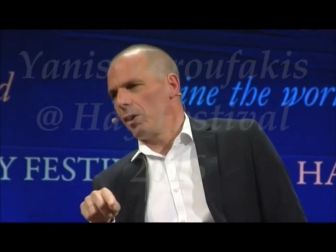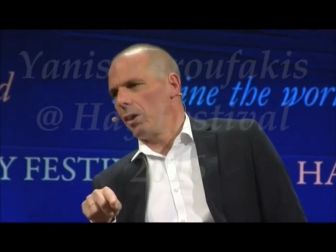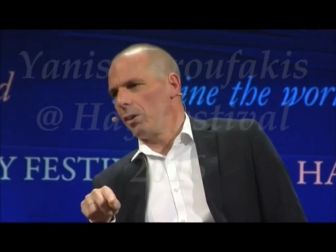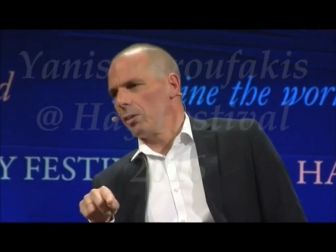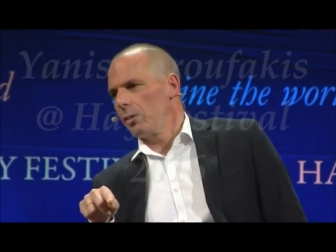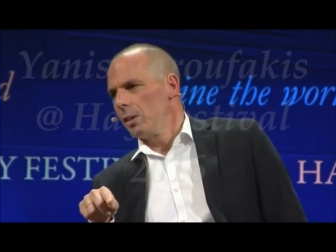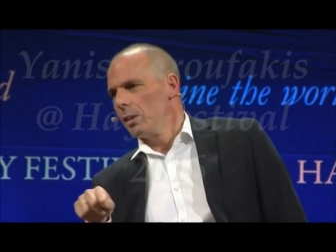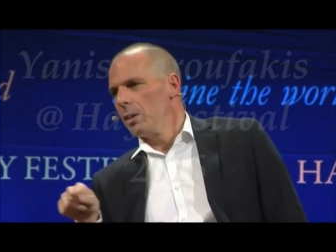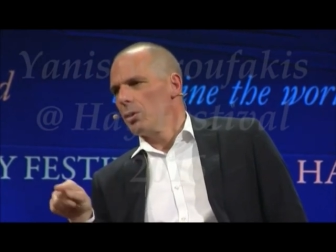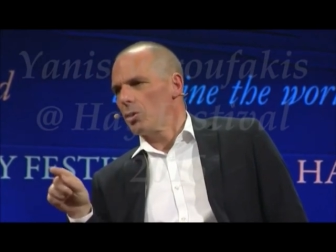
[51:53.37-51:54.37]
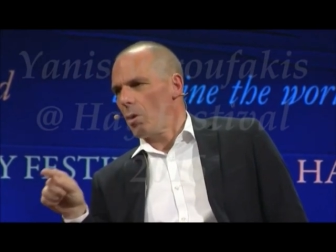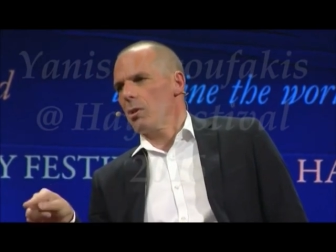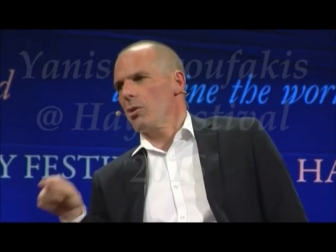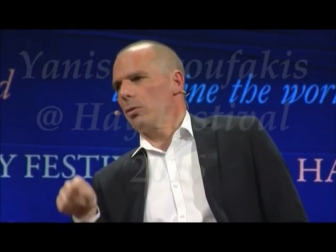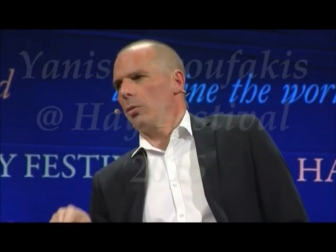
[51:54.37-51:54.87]
Union so
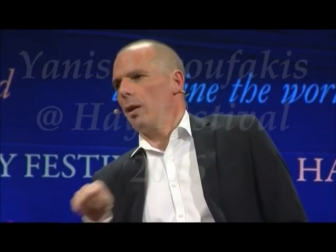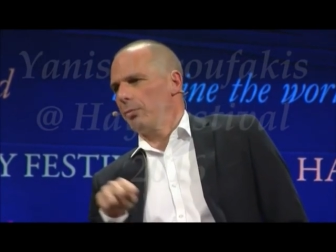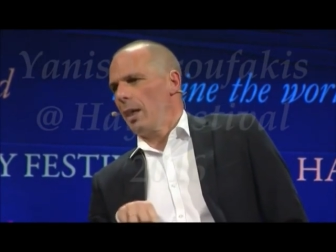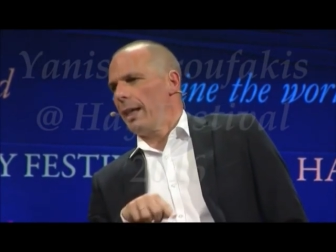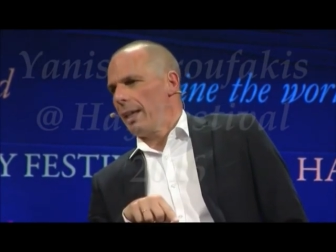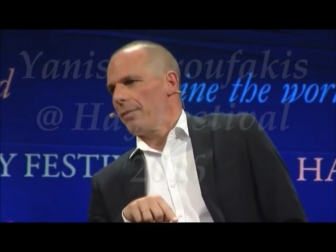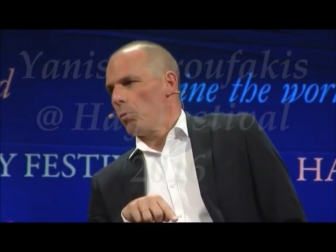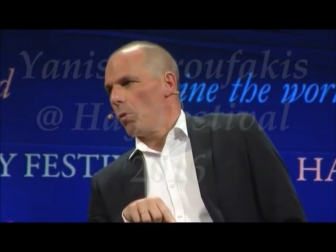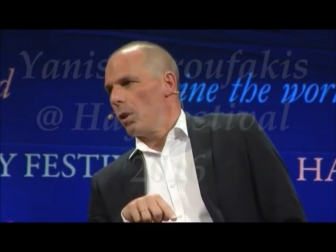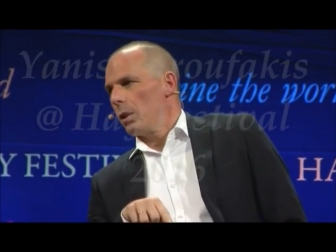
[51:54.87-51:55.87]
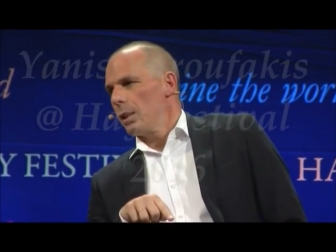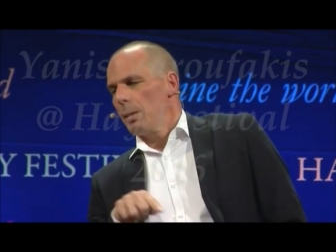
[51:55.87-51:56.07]
as not to have to another war.